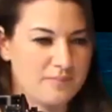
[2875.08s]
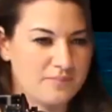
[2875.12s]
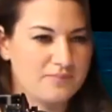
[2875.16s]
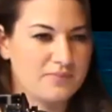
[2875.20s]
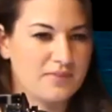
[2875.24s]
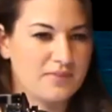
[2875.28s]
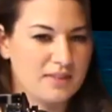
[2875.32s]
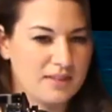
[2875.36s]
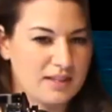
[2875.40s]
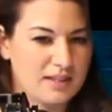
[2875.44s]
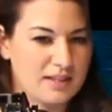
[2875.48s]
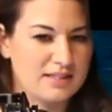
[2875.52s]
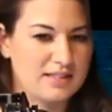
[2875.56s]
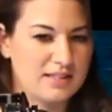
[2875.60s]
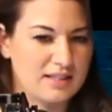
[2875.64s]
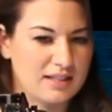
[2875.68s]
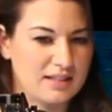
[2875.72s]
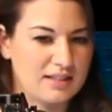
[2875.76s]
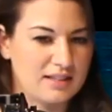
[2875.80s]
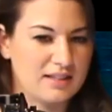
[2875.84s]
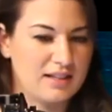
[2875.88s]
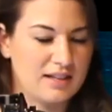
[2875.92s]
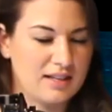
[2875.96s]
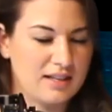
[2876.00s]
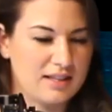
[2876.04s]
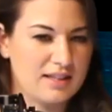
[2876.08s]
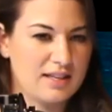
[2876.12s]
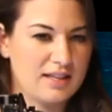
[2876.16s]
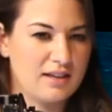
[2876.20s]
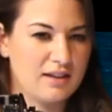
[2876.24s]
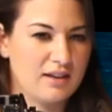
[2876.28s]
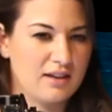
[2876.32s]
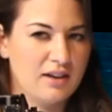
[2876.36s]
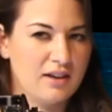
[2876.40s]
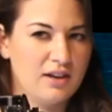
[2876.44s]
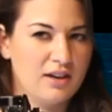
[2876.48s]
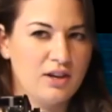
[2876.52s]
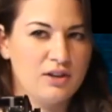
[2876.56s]
that's it. And I think,
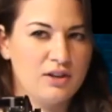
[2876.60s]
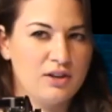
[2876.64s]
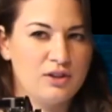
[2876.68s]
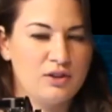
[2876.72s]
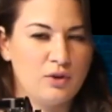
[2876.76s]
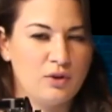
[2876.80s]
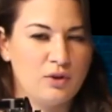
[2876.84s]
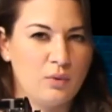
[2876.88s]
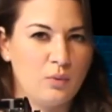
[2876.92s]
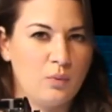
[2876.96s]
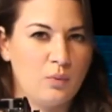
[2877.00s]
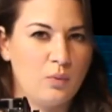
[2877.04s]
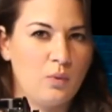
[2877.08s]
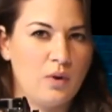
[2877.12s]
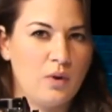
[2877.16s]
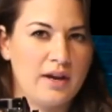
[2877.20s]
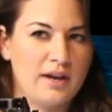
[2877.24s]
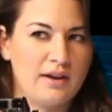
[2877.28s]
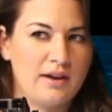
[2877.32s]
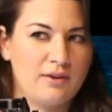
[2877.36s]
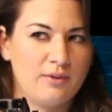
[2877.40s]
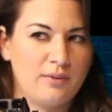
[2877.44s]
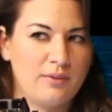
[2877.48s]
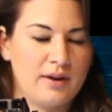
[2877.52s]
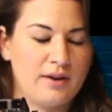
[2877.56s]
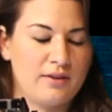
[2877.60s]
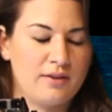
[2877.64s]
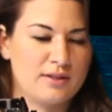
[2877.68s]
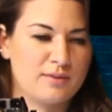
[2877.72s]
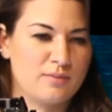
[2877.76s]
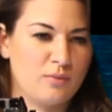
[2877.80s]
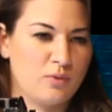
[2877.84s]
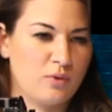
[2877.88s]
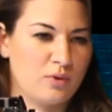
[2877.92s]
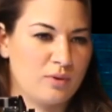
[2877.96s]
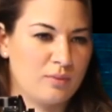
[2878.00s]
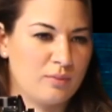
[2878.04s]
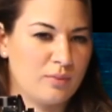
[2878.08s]
you know, where is
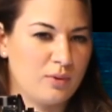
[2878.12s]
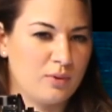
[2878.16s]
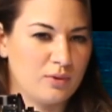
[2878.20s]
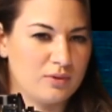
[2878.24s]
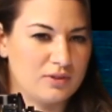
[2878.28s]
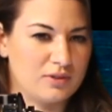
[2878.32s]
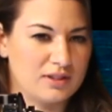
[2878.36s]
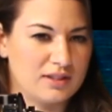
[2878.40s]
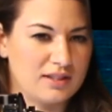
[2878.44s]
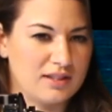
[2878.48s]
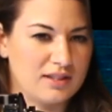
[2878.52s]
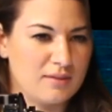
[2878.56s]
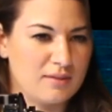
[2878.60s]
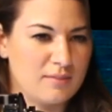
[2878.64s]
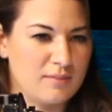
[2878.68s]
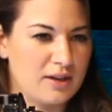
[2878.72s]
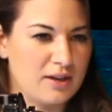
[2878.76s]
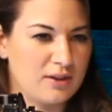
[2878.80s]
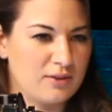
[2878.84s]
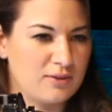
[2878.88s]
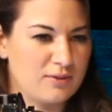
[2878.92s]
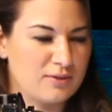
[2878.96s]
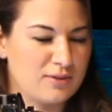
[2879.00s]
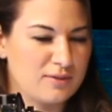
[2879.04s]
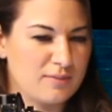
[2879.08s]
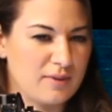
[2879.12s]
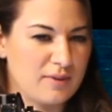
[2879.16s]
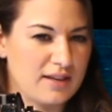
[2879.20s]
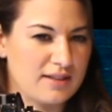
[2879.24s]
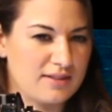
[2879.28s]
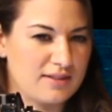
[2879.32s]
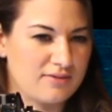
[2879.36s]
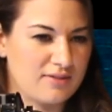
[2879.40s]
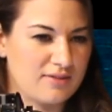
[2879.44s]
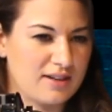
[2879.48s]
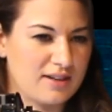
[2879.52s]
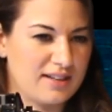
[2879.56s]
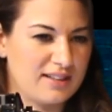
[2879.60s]
more important than the medical space,
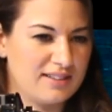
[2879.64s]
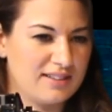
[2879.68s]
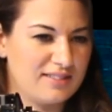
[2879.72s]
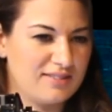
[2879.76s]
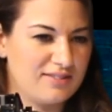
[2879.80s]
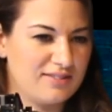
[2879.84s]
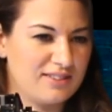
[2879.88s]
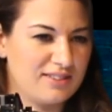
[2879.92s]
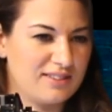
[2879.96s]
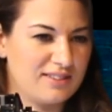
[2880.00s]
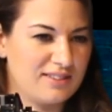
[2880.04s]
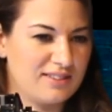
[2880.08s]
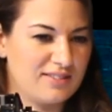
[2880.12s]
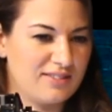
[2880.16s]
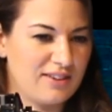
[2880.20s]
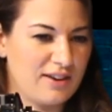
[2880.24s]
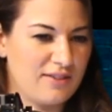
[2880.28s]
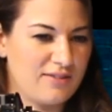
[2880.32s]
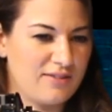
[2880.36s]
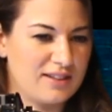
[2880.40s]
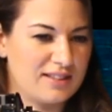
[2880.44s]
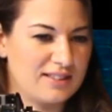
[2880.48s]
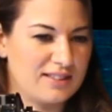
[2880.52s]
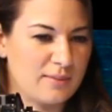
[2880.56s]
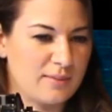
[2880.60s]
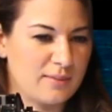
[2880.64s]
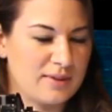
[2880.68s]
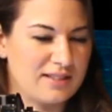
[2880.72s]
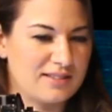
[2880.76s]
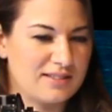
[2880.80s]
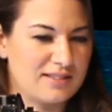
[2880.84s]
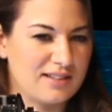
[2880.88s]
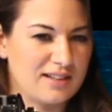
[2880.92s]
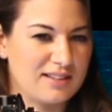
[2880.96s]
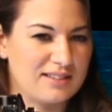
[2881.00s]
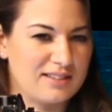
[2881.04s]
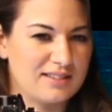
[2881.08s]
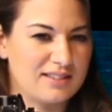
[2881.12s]
right? If you're having something
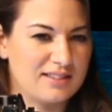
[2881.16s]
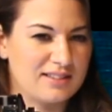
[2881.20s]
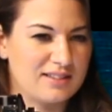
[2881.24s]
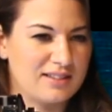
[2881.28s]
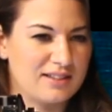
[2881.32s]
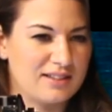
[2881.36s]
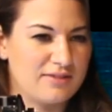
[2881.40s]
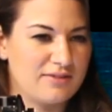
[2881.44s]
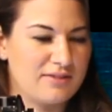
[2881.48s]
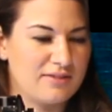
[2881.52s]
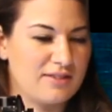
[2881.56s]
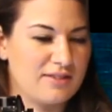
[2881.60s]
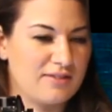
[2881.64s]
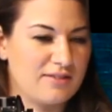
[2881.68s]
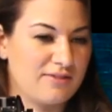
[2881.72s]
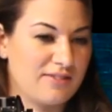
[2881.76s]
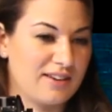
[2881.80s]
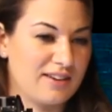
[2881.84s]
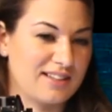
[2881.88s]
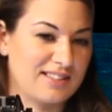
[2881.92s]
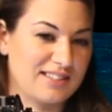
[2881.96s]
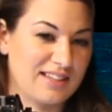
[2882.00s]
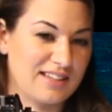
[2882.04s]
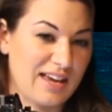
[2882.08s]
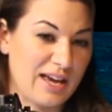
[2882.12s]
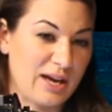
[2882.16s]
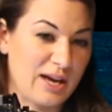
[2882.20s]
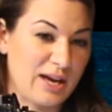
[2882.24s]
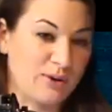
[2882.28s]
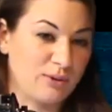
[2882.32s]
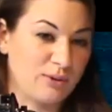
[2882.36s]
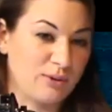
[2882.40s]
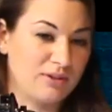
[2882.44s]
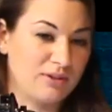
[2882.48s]
done that affects your health,